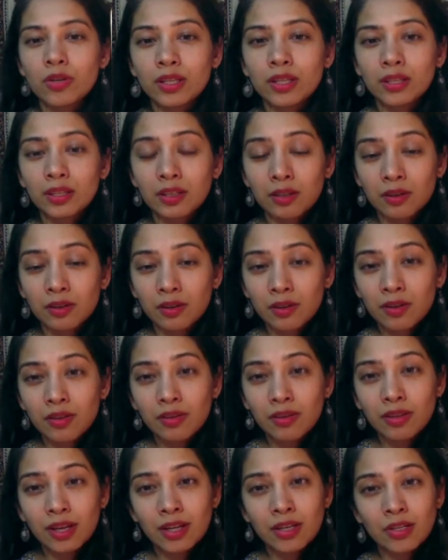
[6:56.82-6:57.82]
the earth,
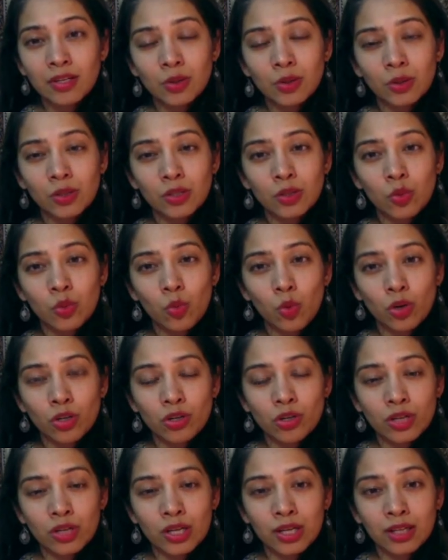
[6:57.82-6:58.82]
and is also
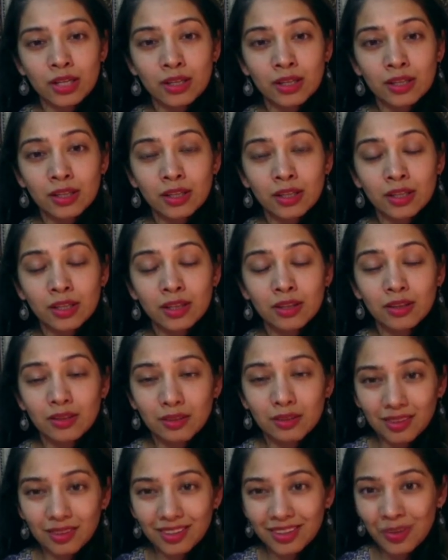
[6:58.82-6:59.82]
watering
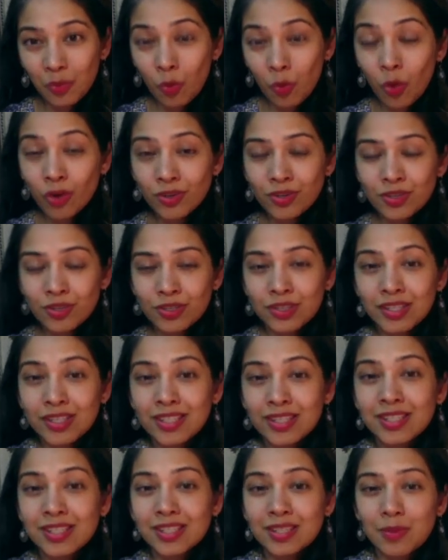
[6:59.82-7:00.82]
the water. So this is
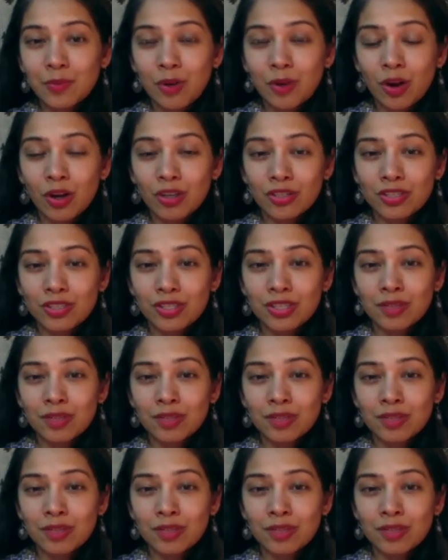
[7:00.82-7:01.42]
the subconscious